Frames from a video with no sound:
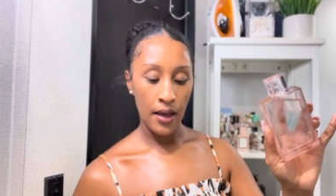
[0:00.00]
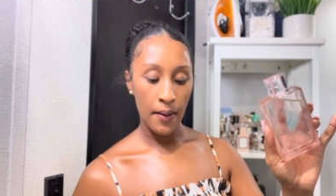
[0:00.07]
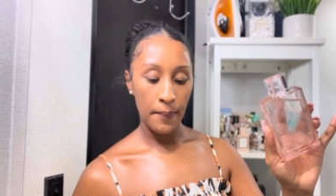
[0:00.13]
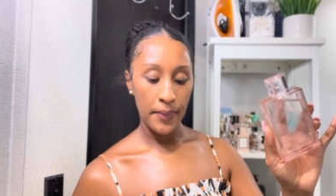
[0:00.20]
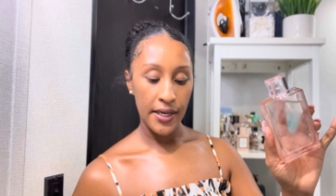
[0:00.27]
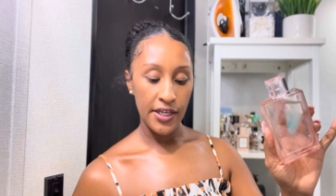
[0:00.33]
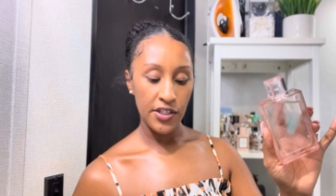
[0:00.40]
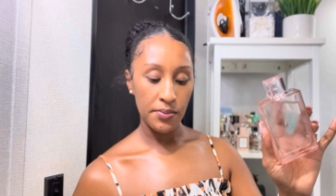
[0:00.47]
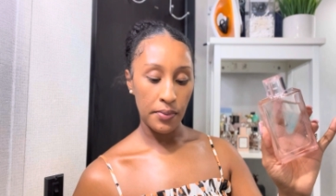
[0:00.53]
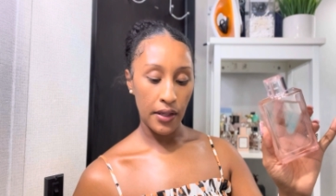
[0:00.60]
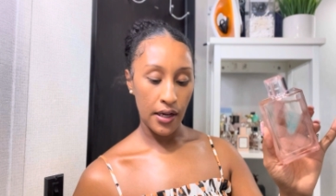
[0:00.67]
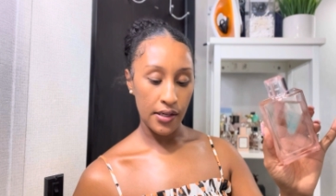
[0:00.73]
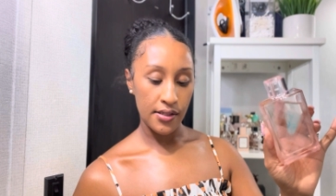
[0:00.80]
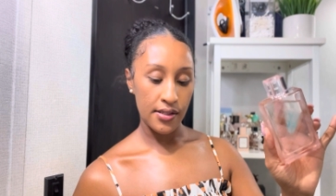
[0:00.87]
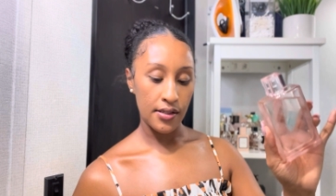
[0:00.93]
Peach
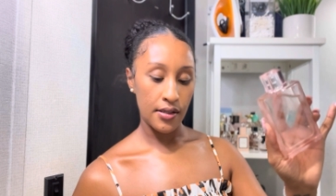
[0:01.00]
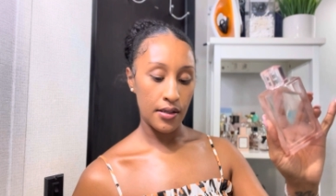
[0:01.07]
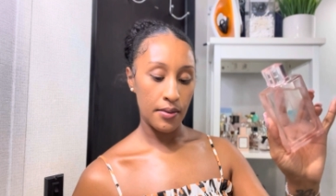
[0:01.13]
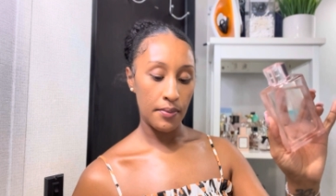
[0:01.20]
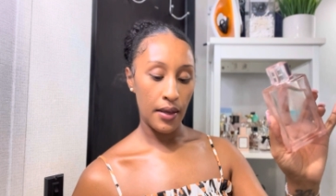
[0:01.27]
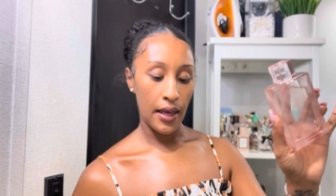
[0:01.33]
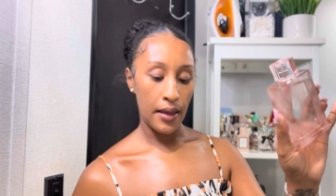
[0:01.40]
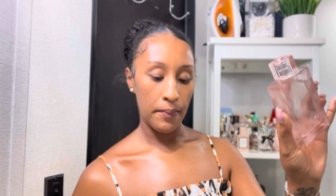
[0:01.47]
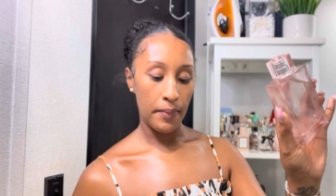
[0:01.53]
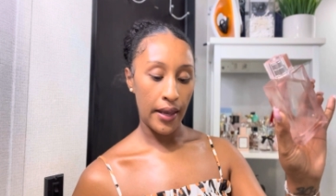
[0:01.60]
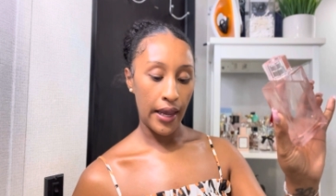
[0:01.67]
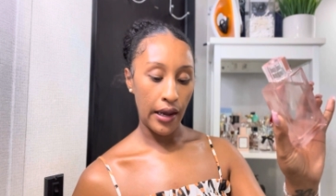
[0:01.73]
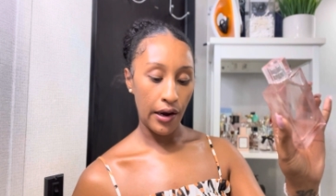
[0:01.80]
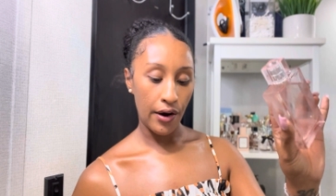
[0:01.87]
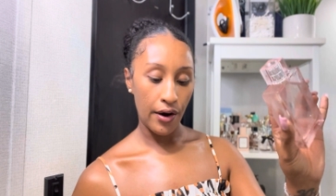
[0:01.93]
blossom and
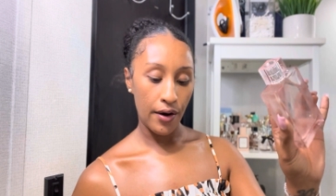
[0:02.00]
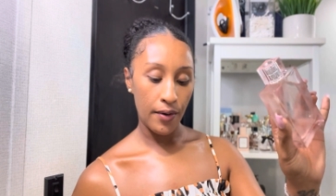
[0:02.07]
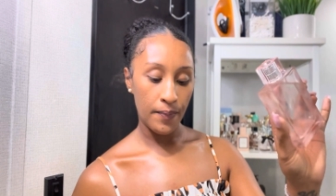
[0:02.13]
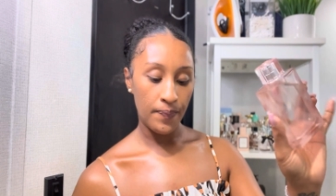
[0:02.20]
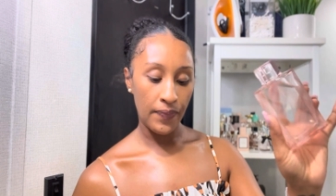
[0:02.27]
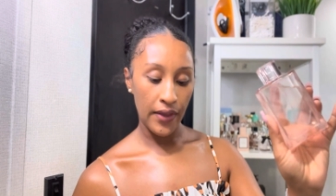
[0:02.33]
pear.